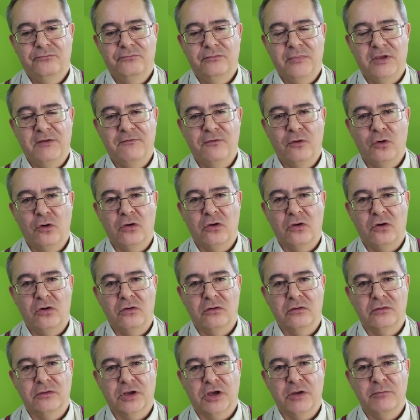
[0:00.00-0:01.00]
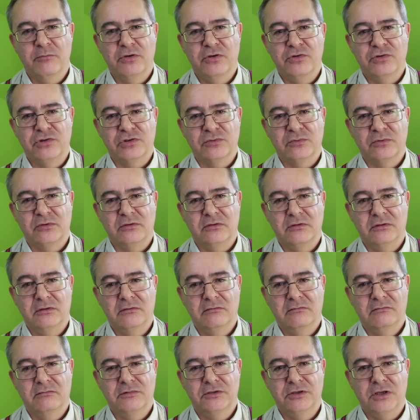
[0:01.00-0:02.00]
Before long, the computers will
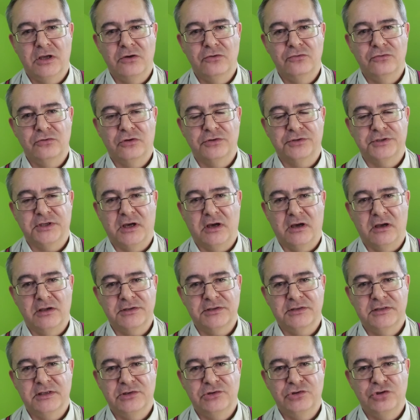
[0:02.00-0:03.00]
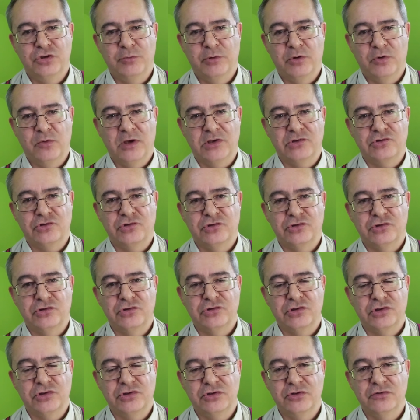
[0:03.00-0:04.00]
know not to ask these stupid questions
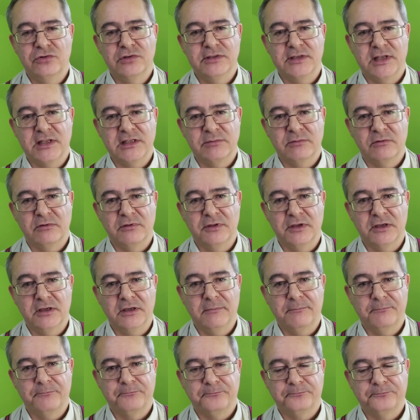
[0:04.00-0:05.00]
and just do the sensible thing.